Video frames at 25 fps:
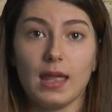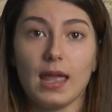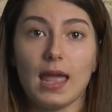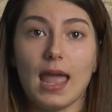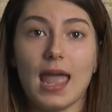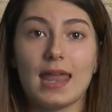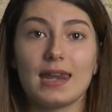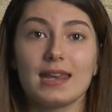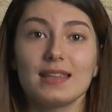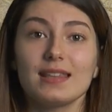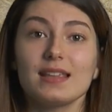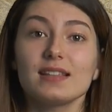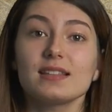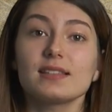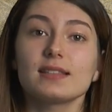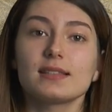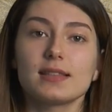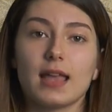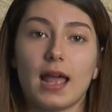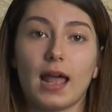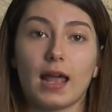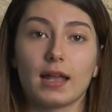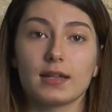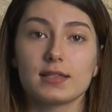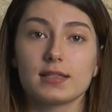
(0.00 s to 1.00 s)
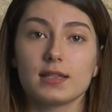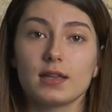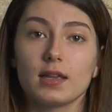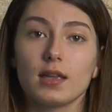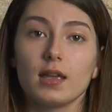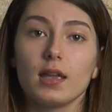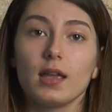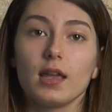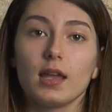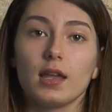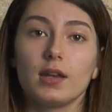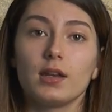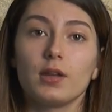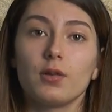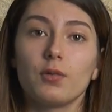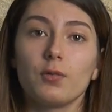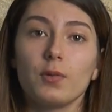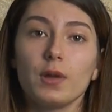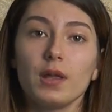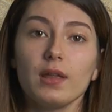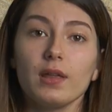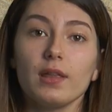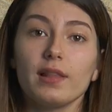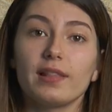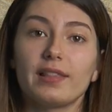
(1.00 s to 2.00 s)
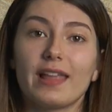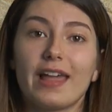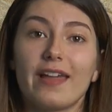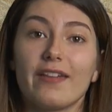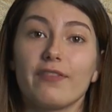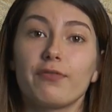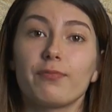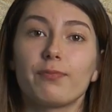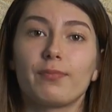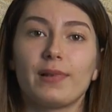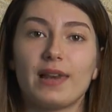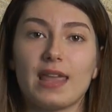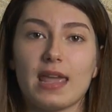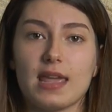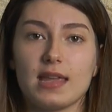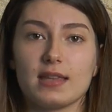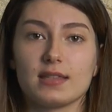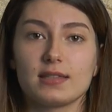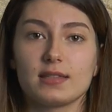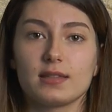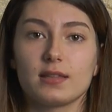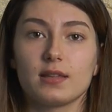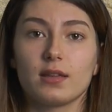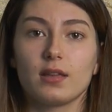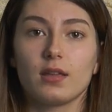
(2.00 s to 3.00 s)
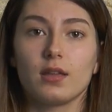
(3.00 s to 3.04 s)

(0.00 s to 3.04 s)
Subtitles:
and it is set in a real-life place,